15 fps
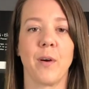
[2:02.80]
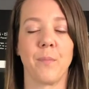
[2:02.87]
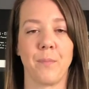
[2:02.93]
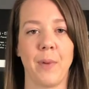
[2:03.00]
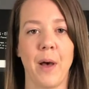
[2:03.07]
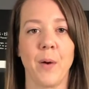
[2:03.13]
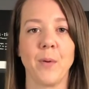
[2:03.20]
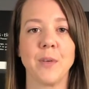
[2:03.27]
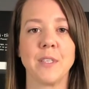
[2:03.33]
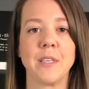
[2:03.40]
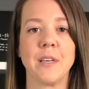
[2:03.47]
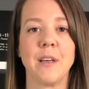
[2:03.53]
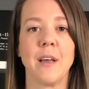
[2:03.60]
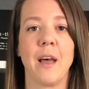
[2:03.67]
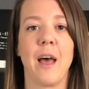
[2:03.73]
about,
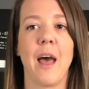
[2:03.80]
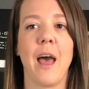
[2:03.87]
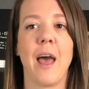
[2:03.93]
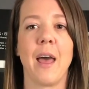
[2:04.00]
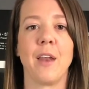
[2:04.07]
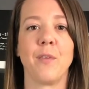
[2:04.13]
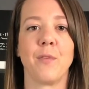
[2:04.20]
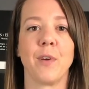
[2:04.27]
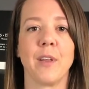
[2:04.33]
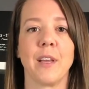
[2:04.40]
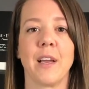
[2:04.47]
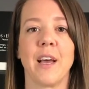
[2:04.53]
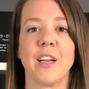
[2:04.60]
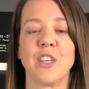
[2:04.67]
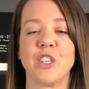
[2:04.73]
and really
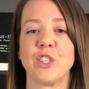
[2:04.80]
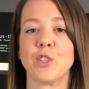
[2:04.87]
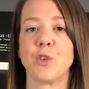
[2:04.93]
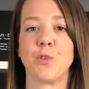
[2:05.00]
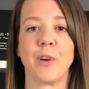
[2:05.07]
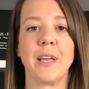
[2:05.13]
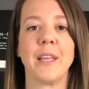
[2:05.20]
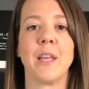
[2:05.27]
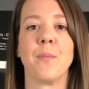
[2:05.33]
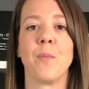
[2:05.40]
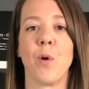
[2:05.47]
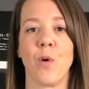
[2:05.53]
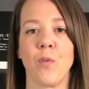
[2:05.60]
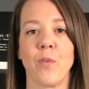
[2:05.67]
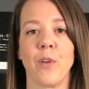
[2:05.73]
kind of just screen them
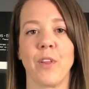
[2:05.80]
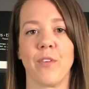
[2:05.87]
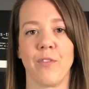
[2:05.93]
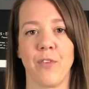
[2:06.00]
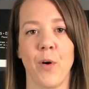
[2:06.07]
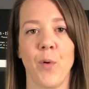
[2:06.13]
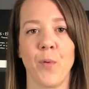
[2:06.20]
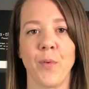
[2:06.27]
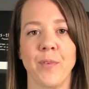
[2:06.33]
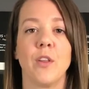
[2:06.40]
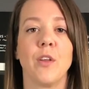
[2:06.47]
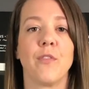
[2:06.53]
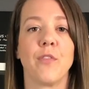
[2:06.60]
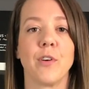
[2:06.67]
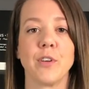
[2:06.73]
over the phone.
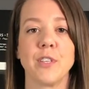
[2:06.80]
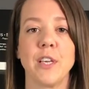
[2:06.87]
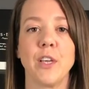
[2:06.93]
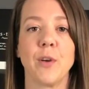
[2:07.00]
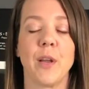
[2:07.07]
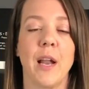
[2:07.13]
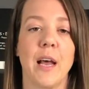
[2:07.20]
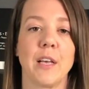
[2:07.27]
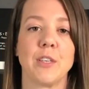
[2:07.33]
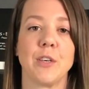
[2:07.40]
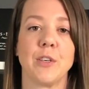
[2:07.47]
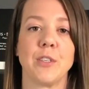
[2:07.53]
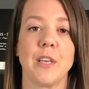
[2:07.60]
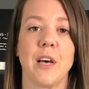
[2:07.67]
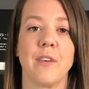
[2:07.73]
The first thing you can ask
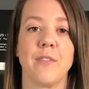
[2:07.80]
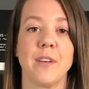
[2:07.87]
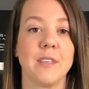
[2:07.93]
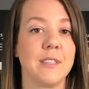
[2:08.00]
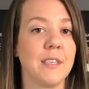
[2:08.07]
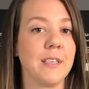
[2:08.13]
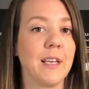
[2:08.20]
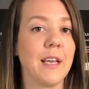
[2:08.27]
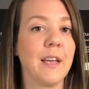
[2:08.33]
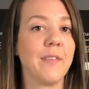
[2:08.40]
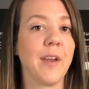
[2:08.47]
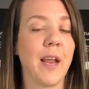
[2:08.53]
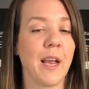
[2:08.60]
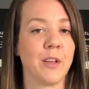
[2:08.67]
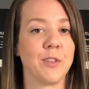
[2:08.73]
yourself is, did they even
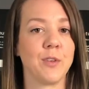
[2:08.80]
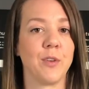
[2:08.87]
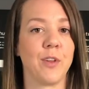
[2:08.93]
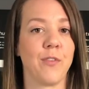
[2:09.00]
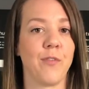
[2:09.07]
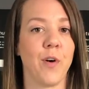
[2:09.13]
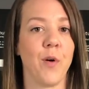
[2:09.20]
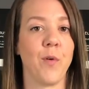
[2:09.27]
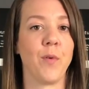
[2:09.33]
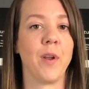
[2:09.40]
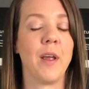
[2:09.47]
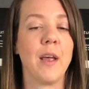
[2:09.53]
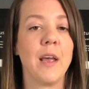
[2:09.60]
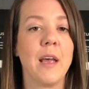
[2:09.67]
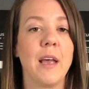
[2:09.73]
answer the phone?
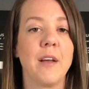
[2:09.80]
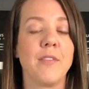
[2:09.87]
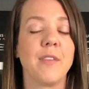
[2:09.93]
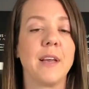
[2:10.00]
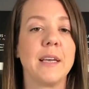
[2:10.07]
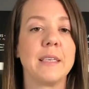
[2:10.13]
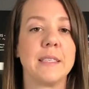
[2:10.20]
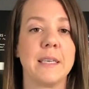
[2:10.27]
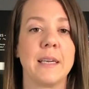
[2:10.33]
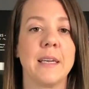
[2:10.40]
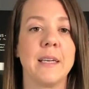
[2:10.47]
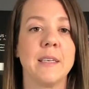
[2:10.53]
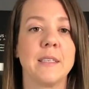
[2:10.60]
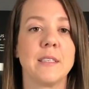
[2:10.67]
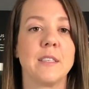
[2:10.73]
If they
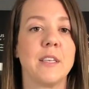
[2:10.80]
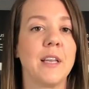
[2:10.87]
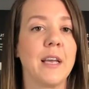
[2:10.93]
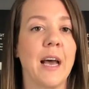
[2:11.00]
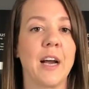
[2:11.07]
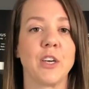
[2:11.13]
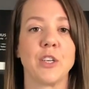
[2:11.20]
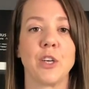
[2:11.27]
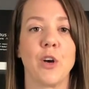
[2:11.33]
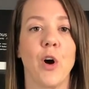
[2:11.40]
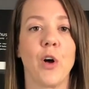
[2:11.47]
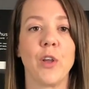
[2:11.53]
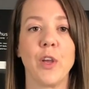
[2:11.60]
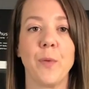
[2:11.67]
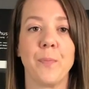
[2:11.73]
didn't, did they actually
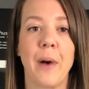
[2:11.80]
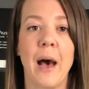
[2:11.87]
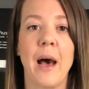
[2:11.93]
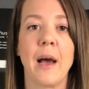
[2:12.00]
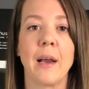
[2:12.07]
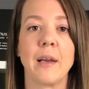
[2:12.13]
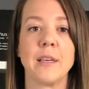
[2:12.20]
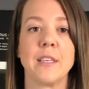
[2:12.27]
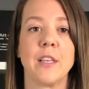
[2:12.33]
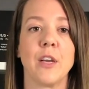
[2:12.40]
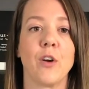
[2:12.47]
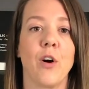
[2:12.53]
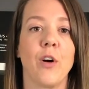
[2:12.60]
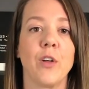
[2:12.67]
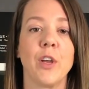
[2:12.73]
call you back, and did they
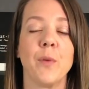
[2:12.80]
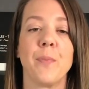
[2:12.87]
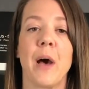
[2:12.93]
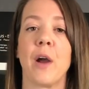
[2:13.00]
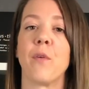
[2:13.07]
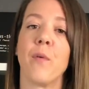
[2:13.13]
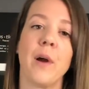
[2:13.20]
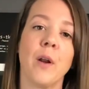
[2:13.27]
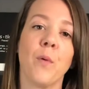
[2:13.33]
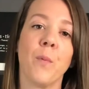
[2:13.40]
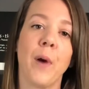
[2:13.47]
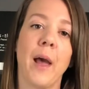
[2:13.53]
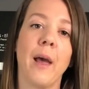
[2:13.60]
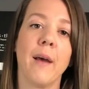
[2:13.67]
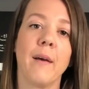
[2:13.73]
call you back right
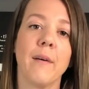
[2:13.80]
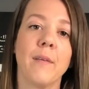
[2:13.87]
away?